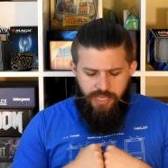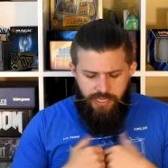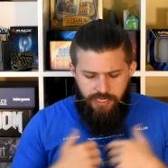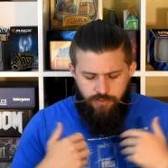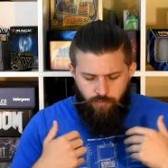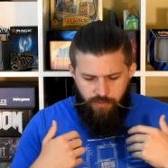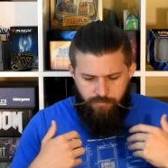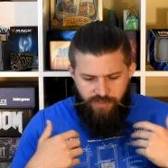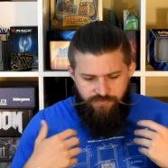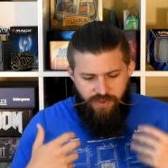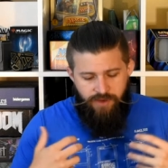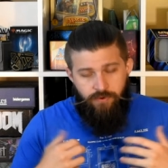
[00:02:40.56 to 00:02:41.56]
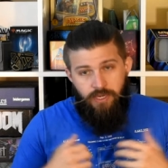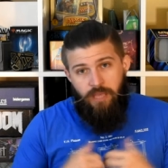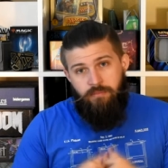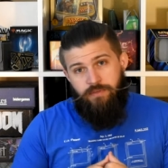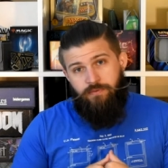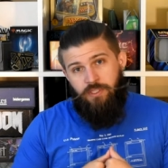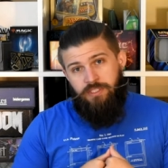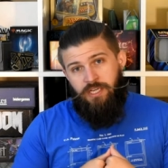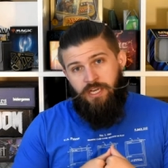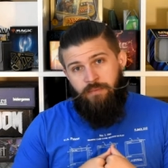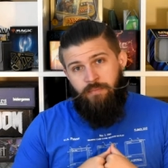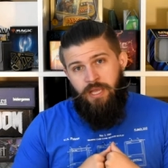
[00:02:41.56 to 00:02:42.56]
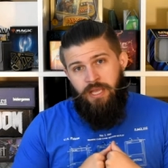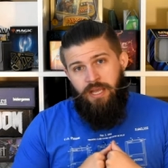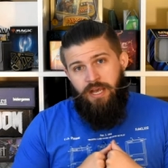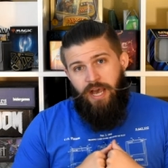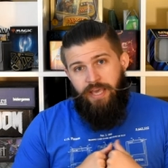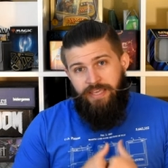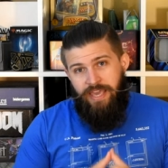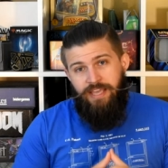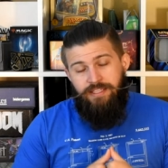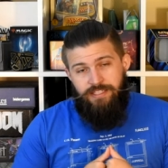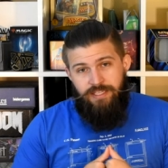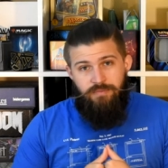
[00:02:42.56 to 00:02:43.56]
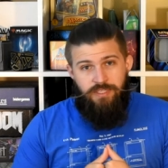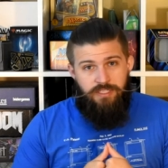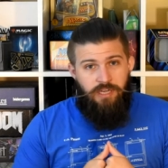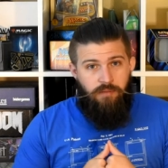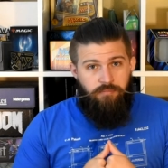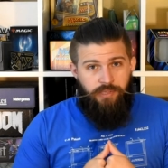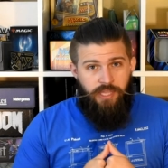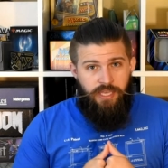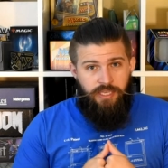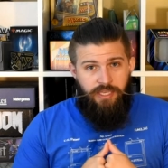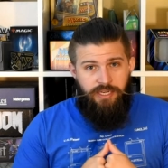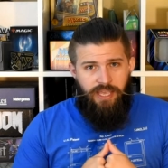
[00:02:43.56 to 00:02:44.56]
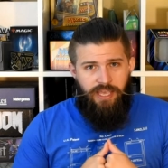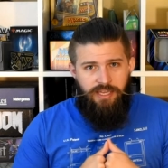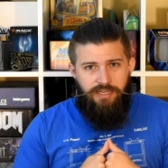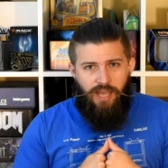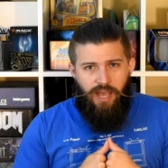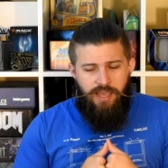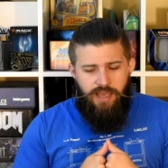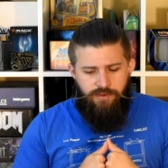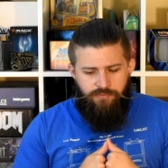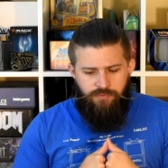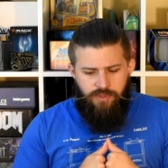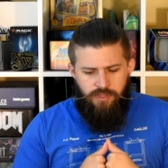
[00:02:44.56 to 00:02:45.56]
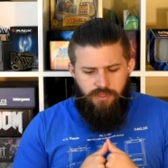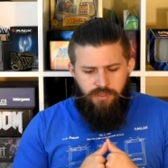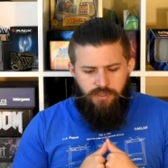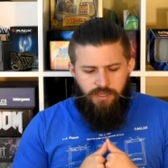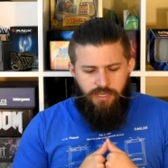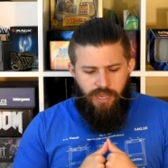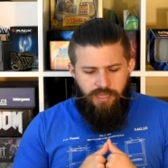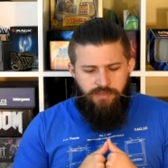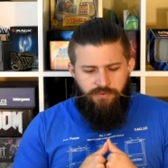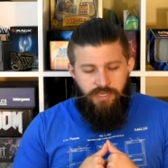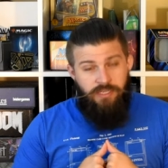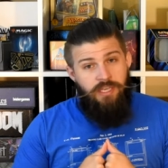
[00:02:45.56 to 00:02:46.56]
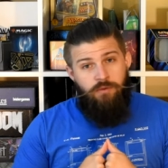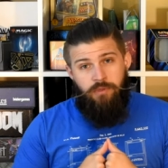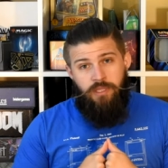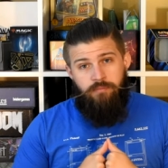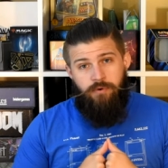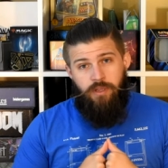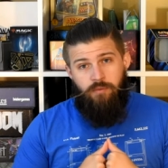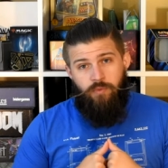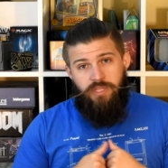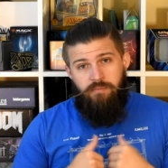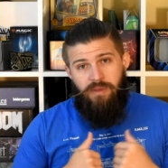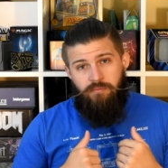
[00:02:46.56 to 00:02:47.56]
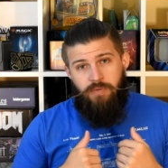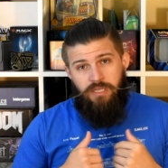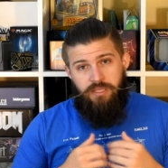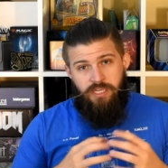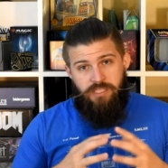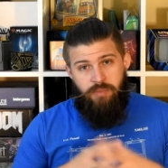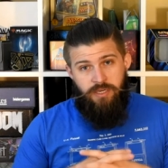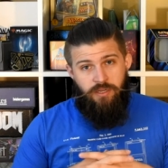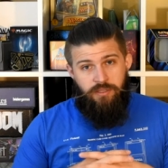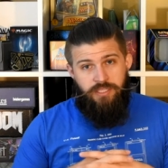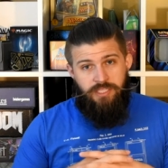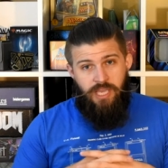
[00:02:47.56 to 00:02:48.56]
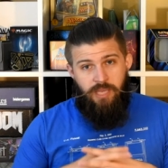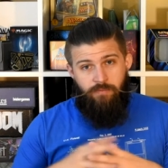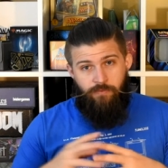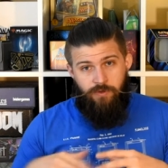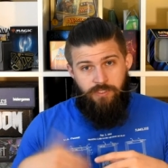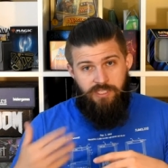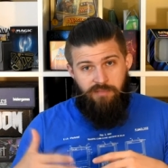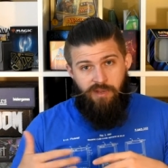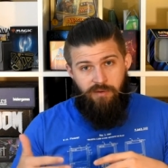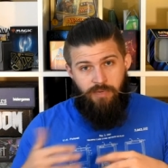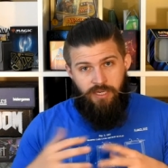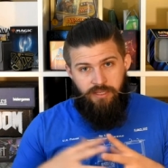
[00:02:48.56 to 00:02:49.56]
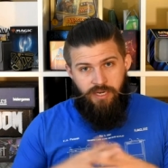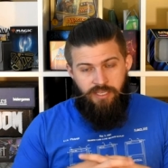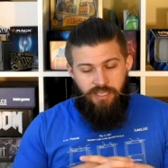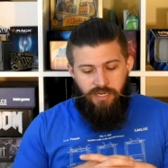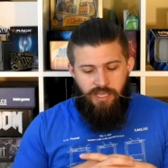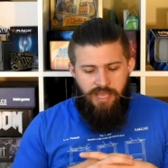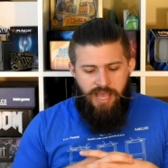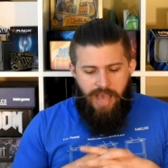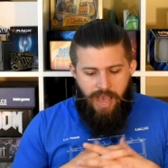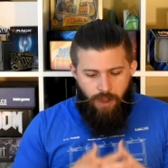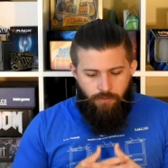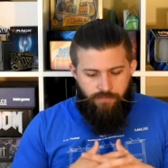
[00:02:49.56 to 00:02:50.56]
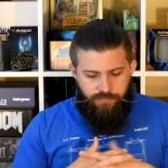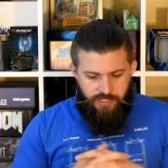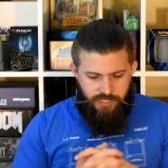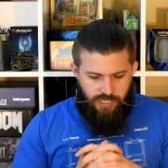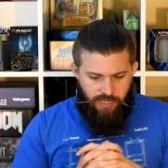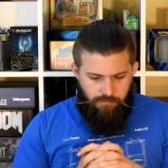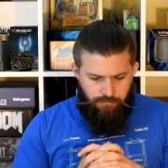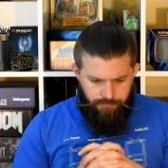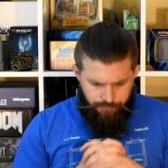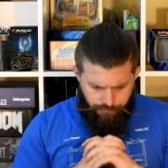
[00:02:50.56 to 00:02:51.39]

It is one of my favorite games of all time. I can't seem to stop playing it, and I have kind of hit an equilibrium with the amount of money that I spend on this game versus the amount of money that I get out of this game.